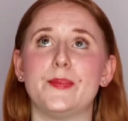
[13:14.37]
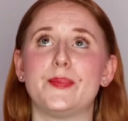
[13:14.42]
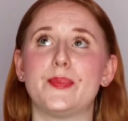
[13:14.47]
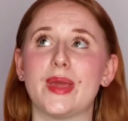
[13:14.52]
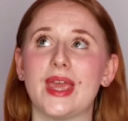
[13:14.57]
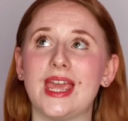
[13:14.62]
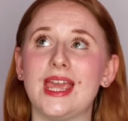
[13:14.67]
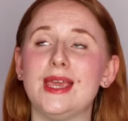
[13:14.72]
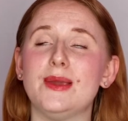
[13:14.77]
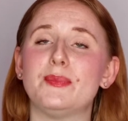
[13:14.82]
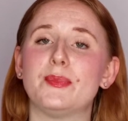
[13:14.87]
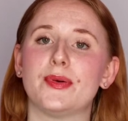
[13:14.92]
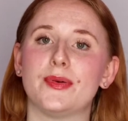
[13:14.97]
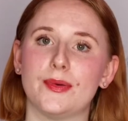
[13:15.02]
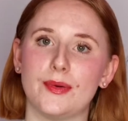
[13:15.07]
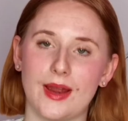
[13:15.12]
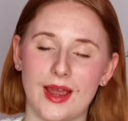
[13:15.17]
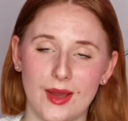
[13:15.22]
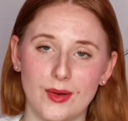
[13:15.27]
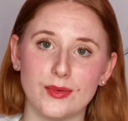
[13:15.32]
Be
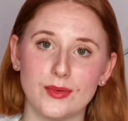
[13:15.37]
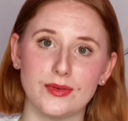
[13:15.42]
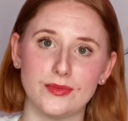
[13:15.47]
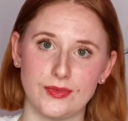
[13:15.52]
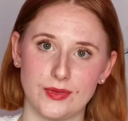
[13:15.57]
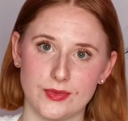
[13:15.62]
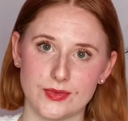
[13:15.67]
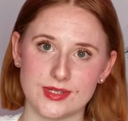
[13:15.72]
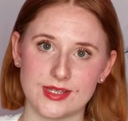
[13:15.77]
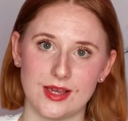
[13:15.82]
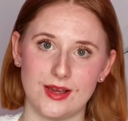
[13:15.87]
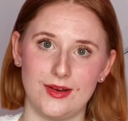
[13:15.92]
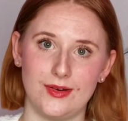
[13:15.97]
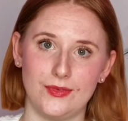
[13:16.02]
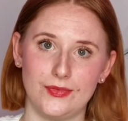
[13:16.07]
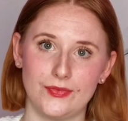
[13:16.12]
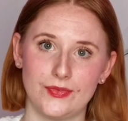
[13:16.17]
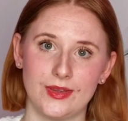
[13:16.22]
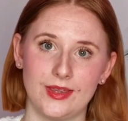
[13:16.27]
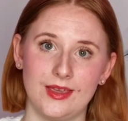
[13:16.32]
proud of
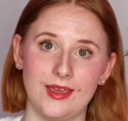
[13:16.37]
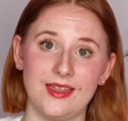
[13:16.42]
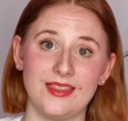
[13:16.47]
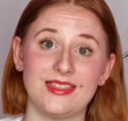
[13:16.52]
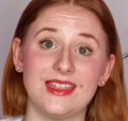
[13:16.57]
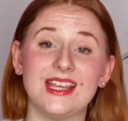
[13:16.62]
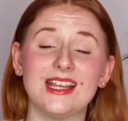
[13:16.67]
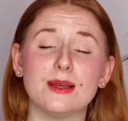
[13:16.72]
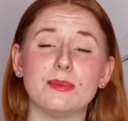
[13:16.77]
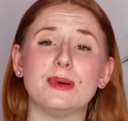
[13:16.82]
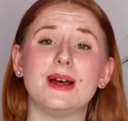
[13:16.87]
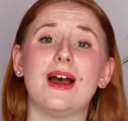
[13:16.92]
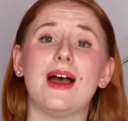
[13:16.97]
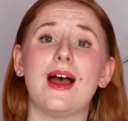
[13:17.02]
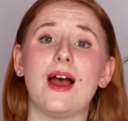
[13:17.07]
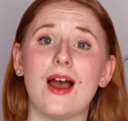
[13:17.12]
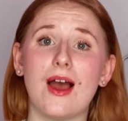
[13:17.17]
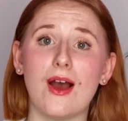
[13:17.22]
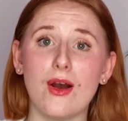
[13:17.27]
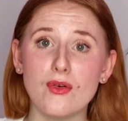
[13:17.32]
yourself. Think about
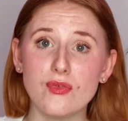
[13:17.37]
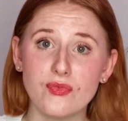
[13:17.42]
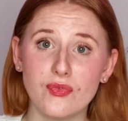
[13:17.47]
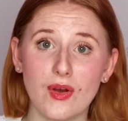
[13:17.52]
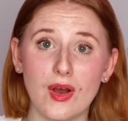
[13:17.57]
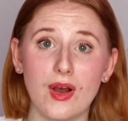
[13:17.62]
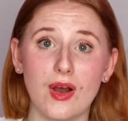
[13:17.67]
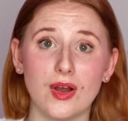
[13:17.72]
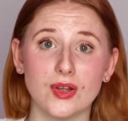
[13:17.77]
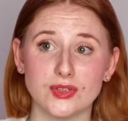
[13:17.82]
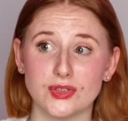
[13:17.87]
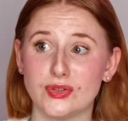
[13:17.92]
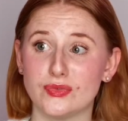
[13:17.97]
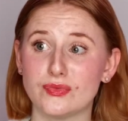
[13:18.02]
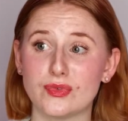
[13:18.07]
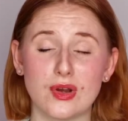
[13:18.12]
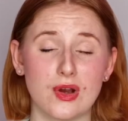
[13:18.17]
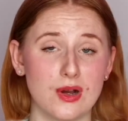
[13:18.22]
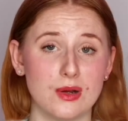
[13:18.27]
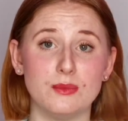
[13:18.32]
how far
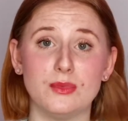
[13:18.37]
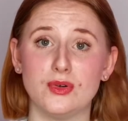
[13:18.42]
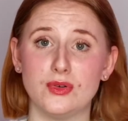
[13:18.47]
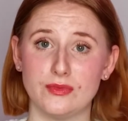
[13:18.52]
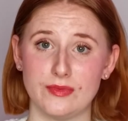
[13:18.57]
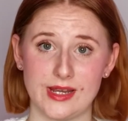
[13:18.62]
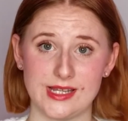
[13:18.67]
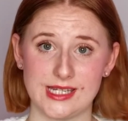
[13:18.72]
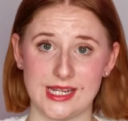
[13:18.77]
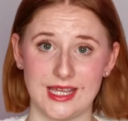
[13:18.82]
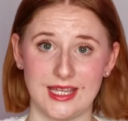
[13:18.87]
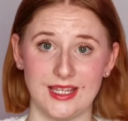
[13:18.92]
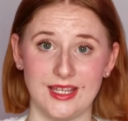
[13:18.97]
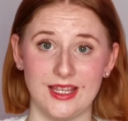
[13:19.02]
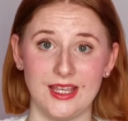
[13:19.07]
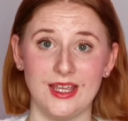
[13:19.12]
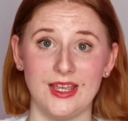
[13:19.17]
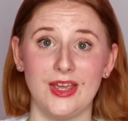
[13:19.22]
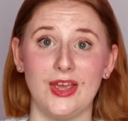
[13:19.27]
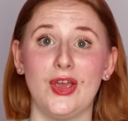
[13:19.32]
you've come
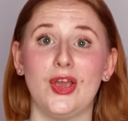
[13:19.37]
already.